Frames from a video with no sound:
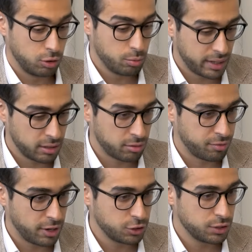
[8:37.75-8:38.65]
You make it
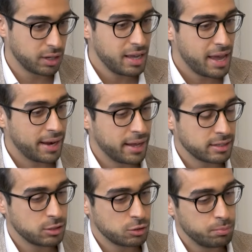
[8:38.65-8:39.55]
refreshing, and it has
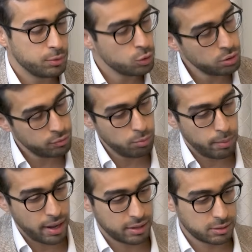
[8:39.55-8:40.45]
this beautiful
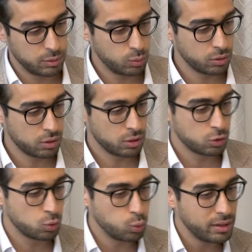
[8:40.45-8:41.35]
balance between
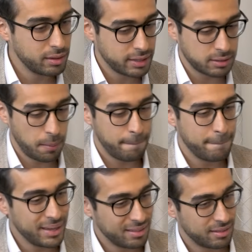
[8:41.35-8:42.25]
sweetness,
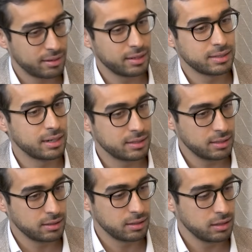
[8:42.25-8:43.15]
bitterness, and
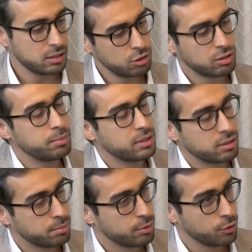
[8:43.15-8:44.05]
acidity. It's not a bitter
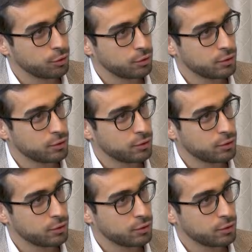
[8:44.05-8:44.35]
product.